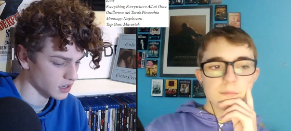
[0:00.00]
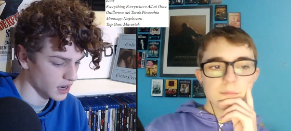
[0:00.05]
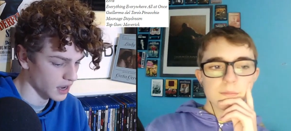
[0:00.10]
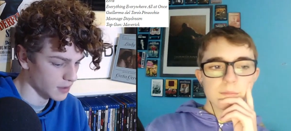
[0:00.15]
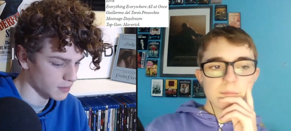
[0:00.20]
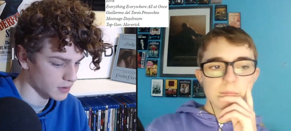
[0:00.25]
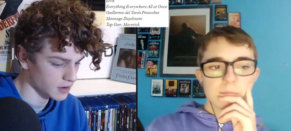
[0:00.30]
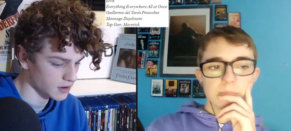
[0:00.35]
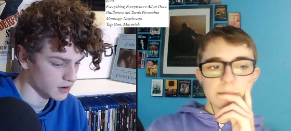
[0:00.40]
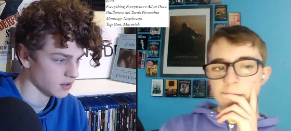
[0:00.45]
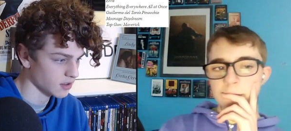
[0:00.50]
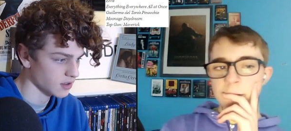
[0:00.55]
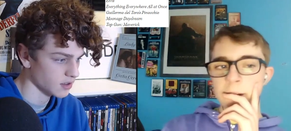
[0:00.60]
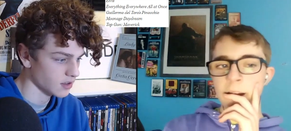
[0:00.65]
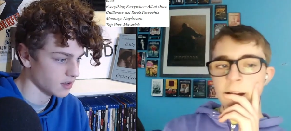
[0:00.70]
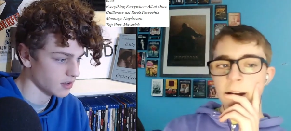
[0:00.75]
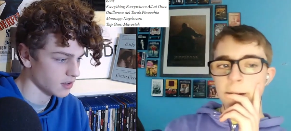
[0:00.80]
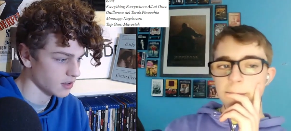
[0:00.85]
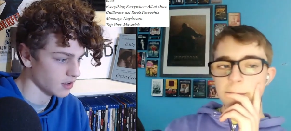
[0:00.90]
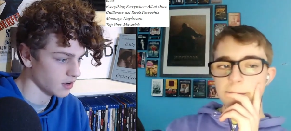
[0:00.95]
Speaker 1: to happen.
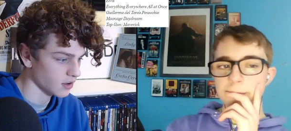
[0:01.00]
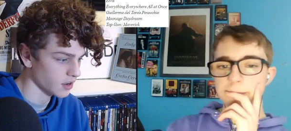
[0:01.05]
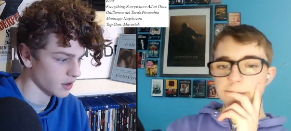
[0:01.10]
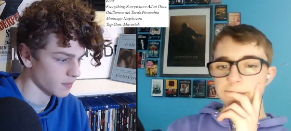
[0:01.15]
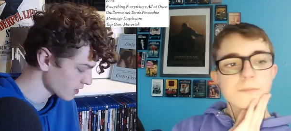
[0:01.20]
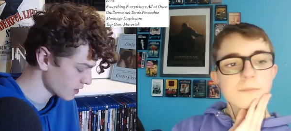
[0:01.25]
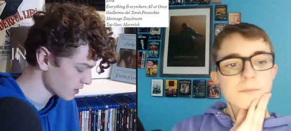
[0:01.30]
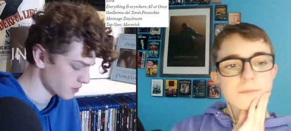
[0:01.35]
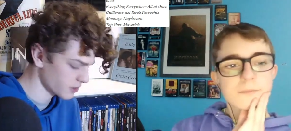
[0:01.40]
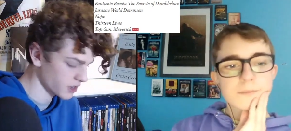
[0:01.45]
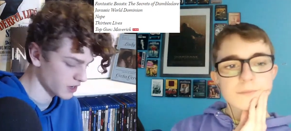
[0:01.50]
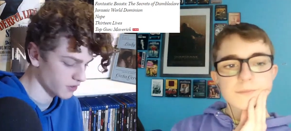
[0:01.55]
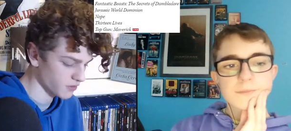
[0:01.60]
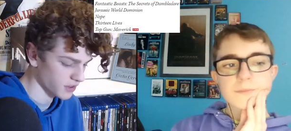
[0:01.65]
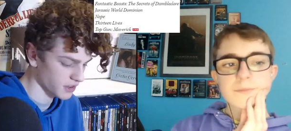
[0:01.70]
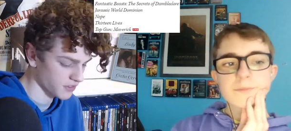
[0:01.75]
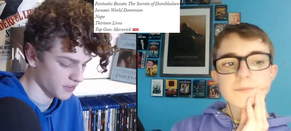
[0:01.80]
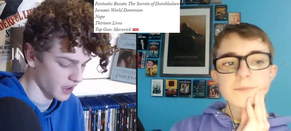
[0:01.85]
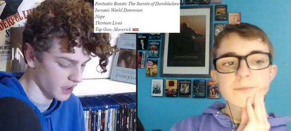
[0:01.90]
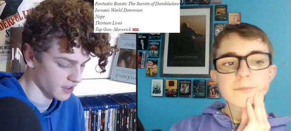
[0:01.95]
Yeah. Okay, here we go.
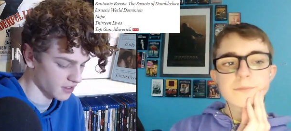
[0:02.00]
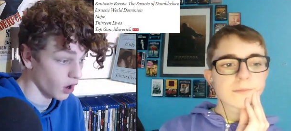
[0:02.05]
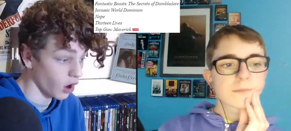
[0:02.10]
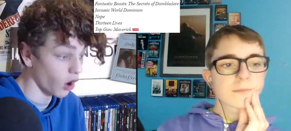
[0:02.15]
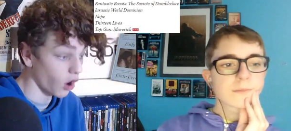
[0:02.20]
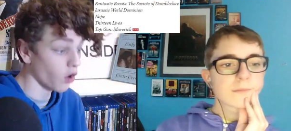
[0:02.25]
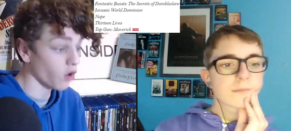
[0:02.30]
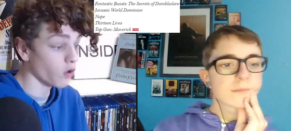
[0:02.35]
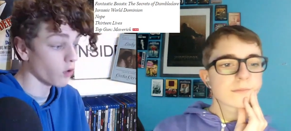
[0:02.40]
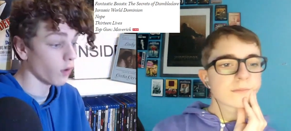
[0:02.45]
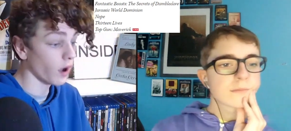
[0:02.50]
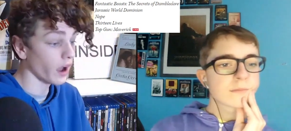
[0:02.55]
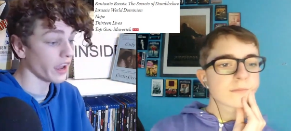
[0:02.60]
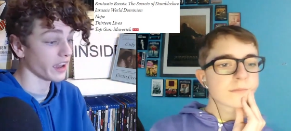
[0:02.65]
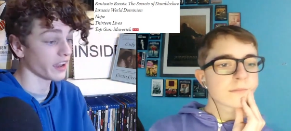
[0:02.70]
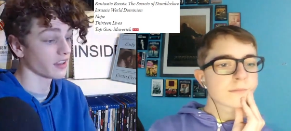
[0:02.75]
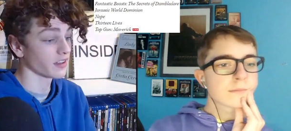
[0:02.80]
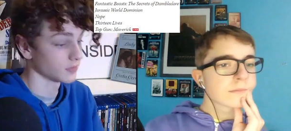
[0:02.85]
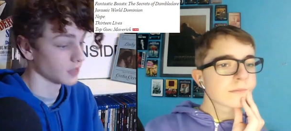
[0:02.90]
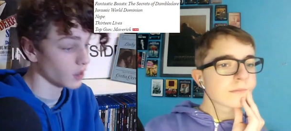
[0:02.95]
VFX. All
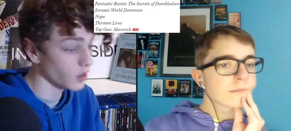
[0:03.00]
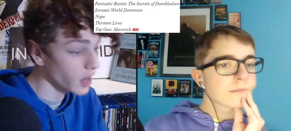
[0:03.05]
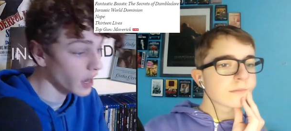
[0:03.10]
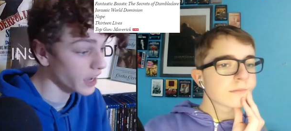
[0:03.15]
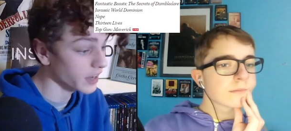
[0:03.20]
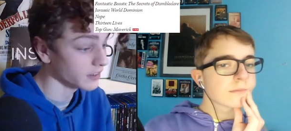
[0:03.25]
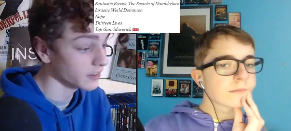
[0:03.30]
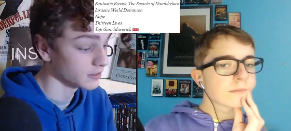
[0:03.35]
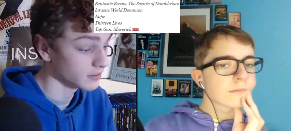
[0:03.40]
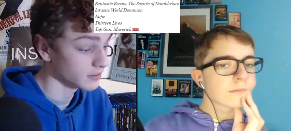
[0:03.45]
quiet. Okay.